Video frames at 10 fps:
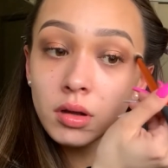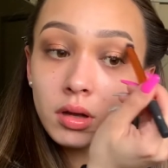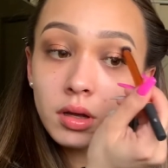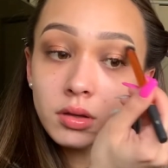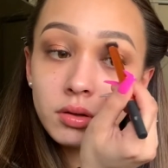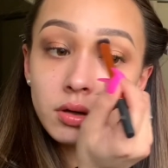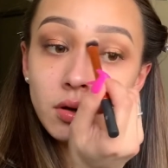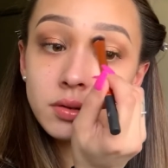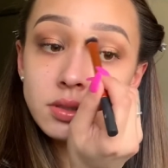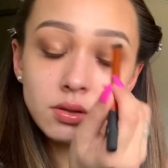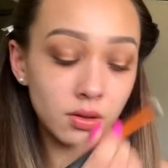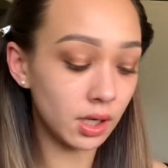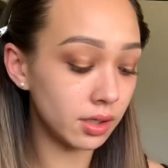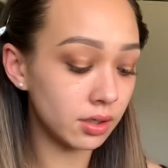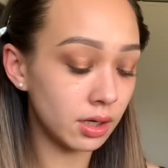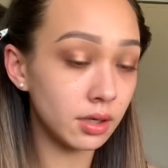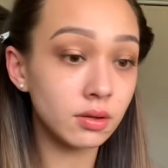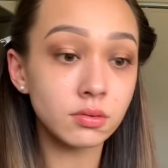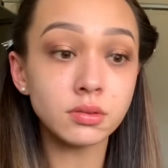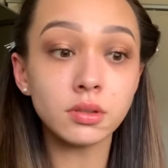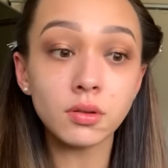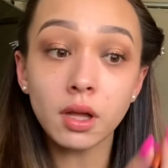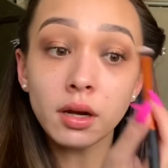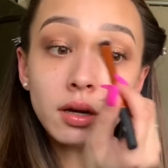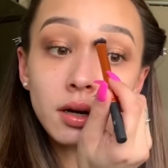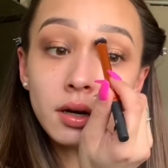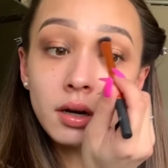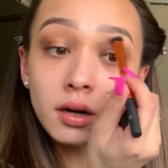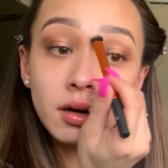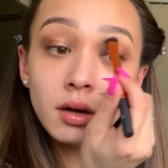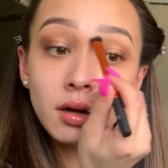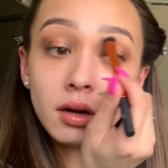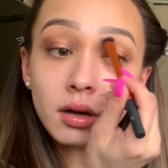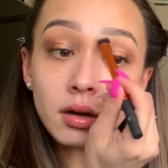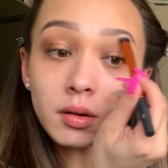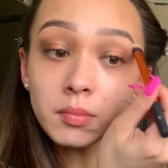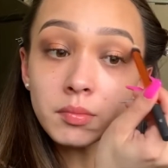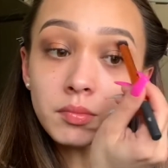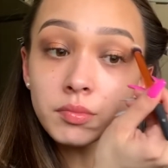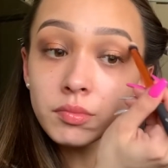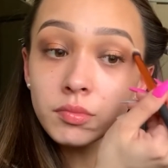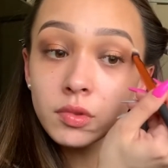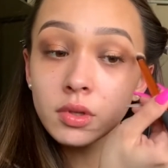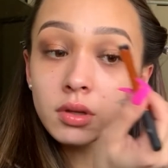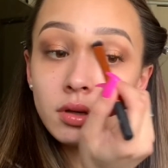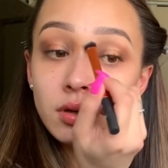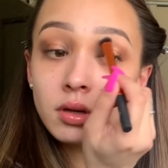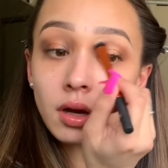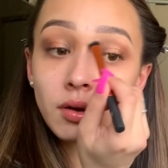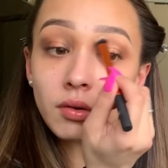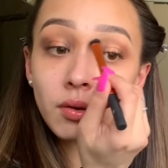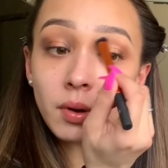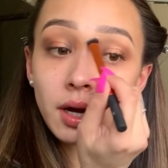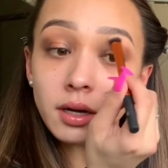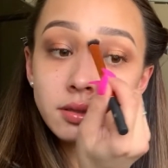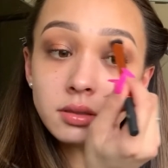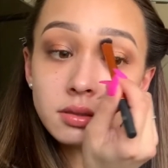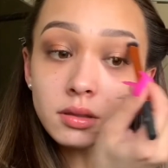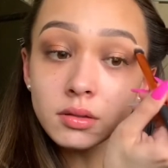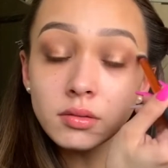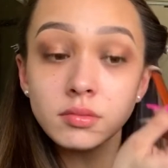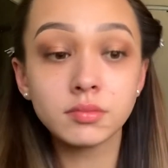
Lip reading: And you could always do liner. I don't do liner. I don't know why, I just don't.